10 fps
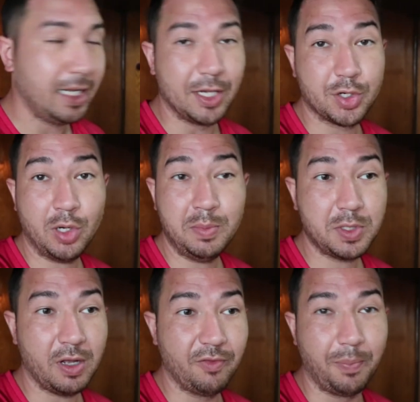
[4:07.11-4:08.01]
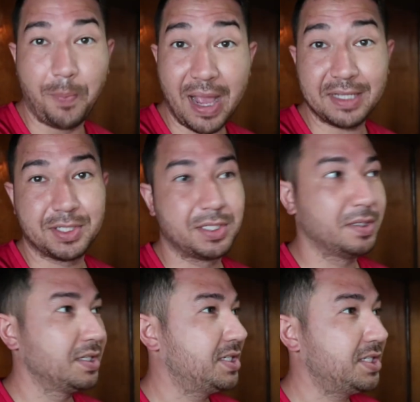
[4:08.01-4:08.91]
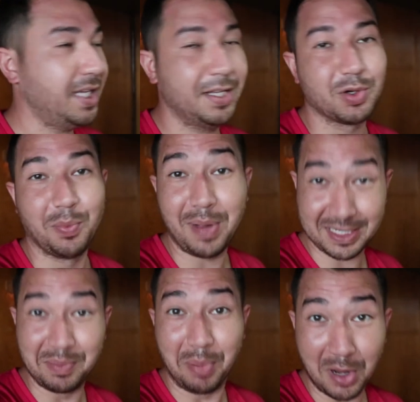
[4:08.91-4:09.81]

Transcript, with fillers: In terms of best seat or best